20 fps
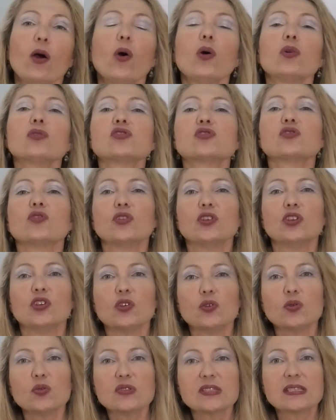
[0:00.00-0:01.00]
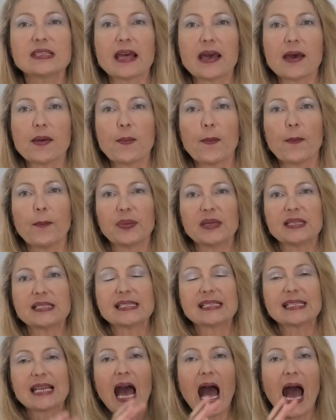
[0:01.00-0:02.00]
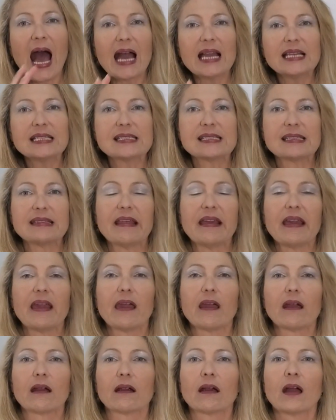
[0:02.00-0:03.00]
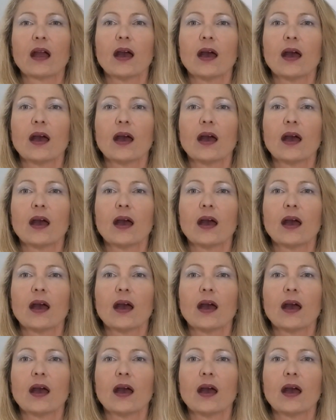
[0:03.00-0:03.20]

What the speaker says: also use them besides their